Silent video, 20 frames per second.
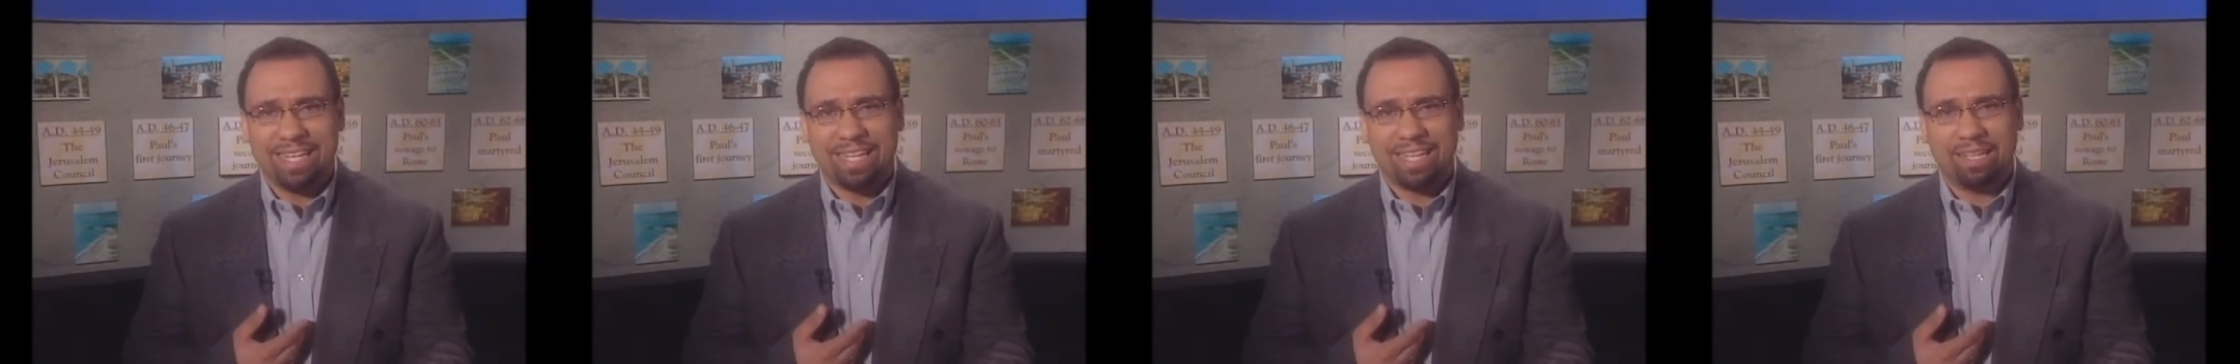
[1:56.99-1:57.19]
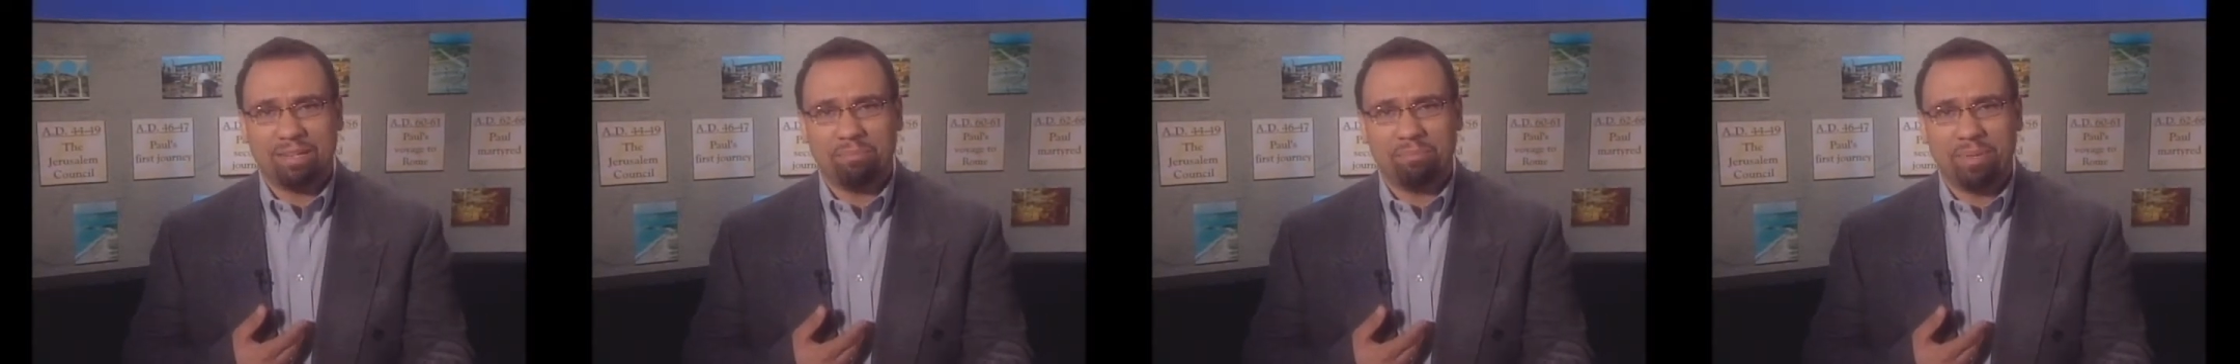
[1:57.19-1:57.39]

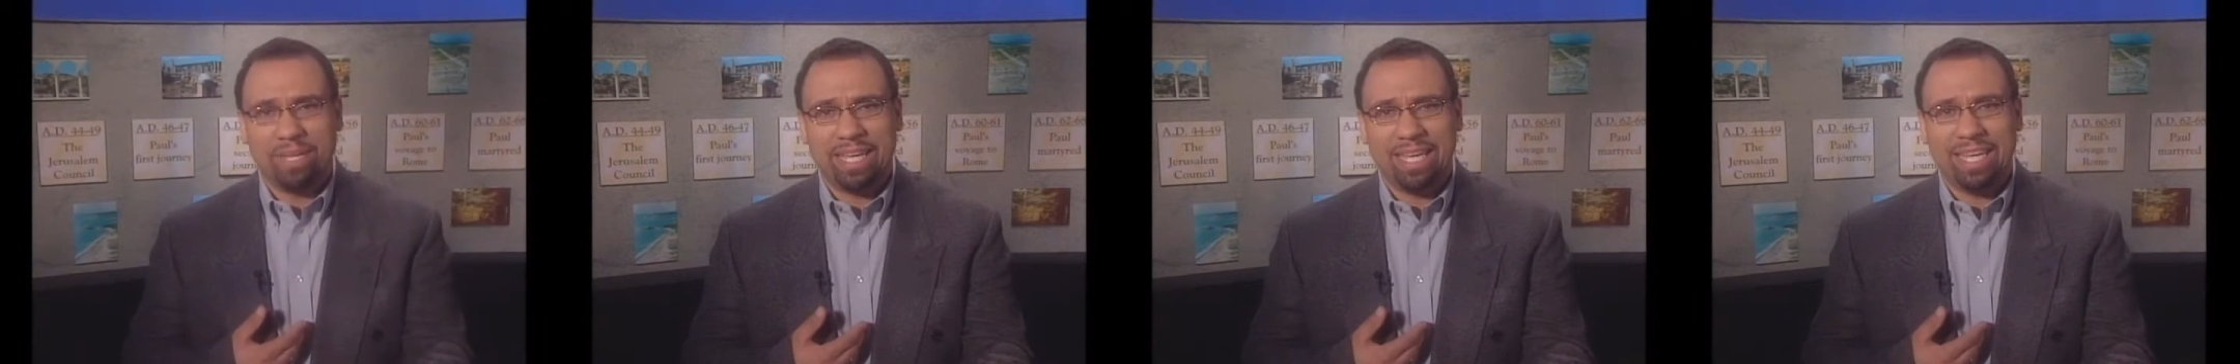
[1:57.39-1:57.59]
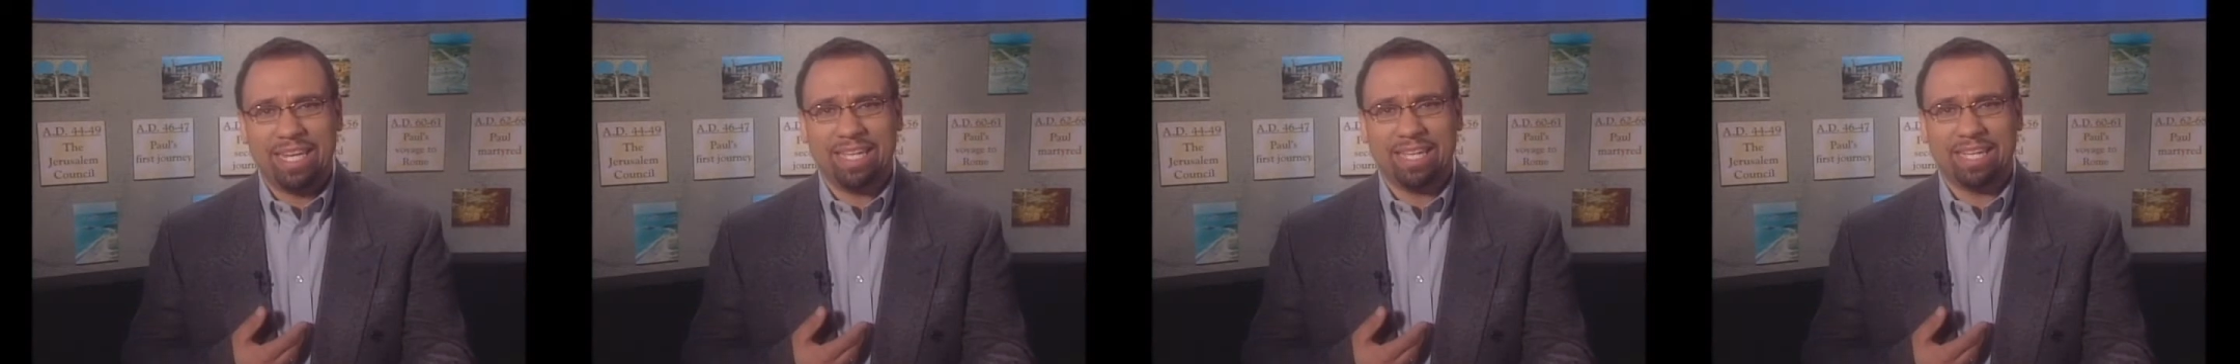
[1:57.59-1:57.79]

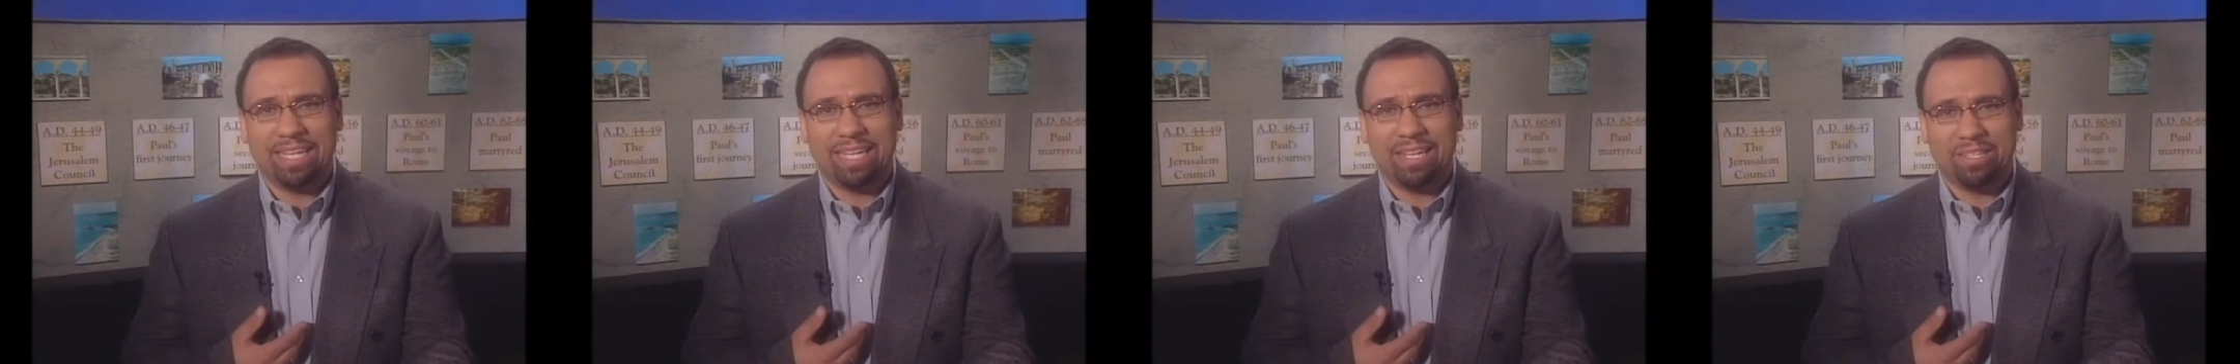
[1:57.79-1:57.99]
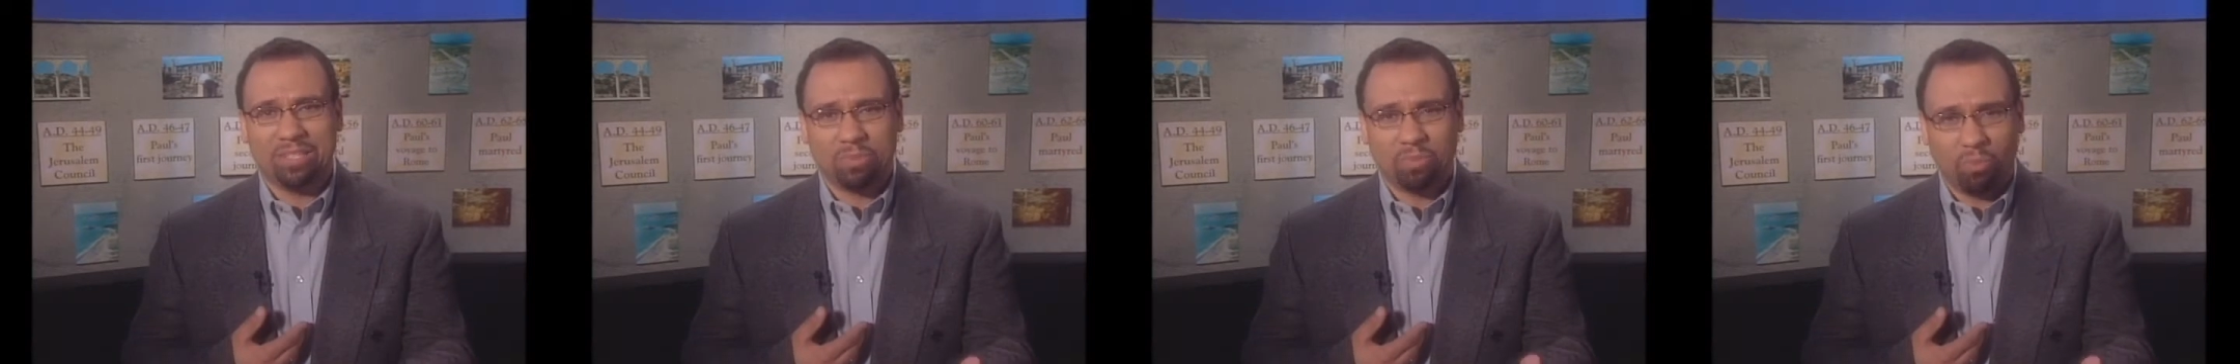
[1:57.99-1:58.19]
competing
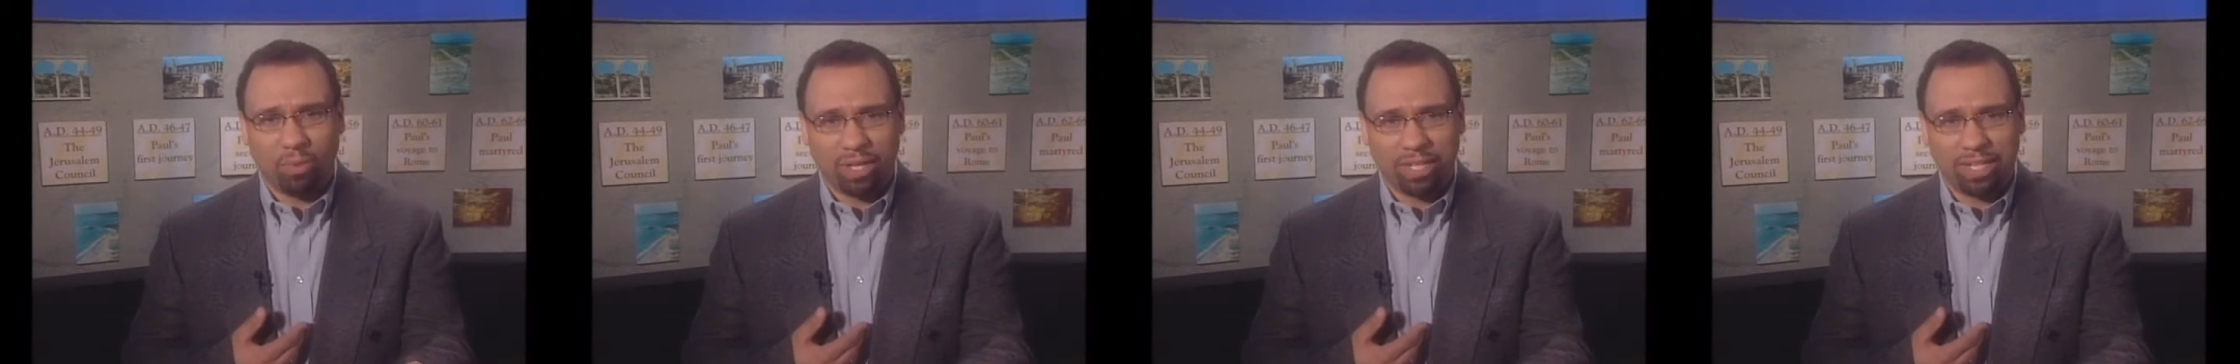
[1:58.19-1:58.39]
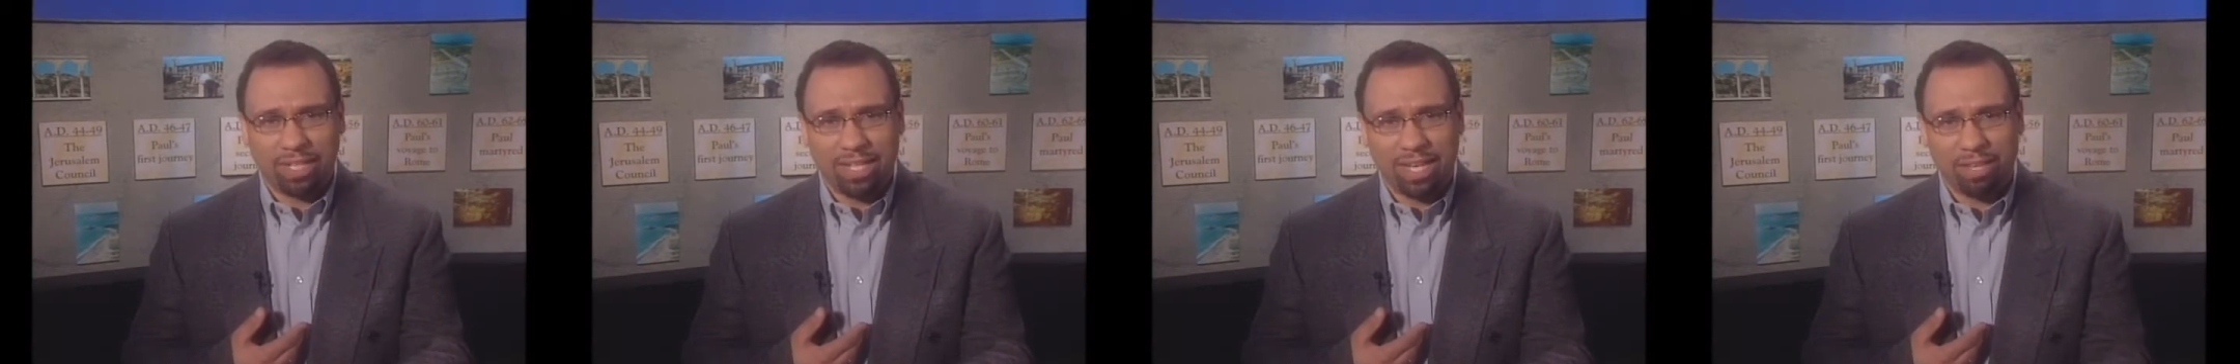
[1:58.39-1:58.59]
against
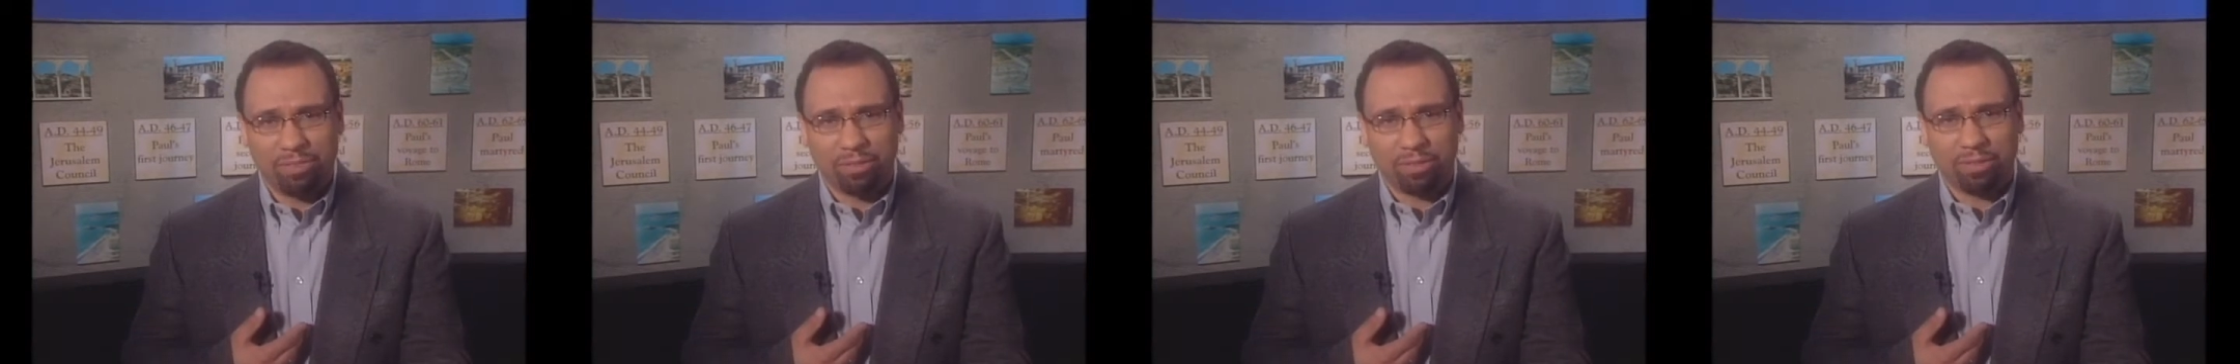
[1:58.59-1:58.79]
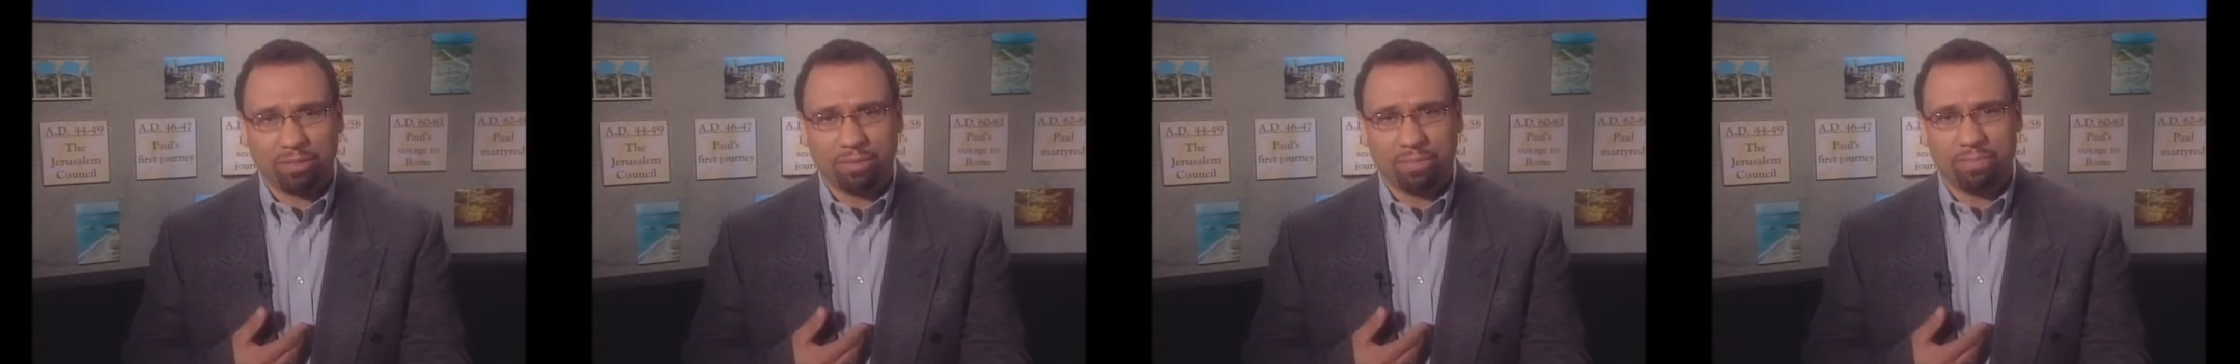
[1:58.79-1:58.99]
one
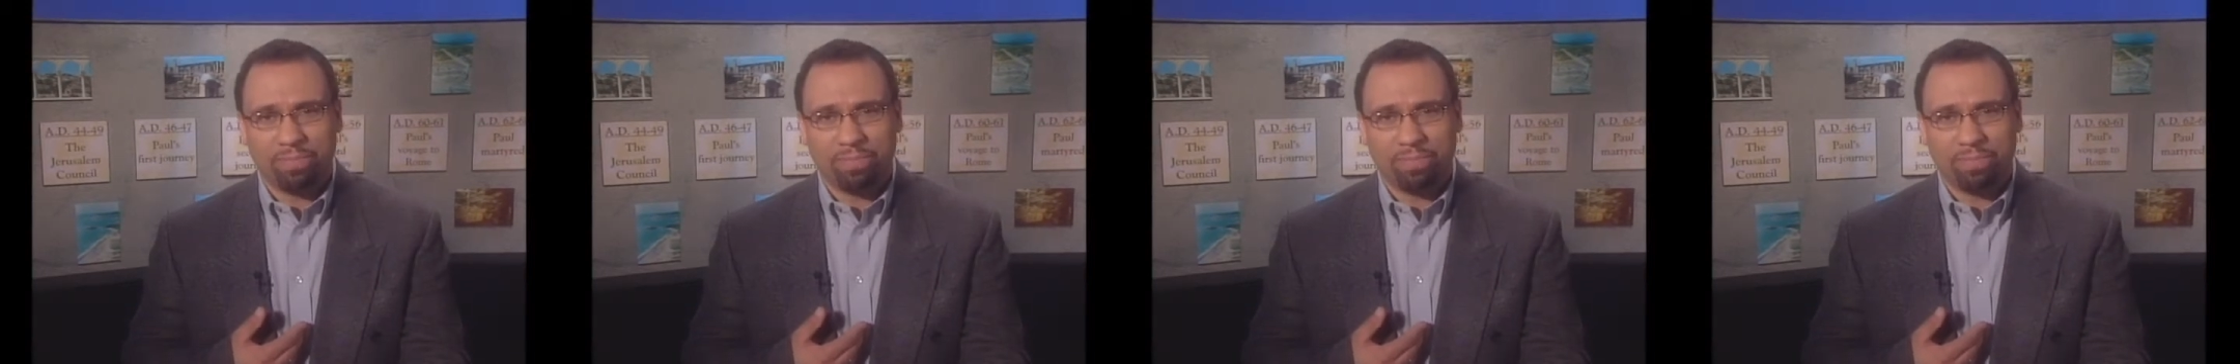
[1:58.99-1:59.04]
another.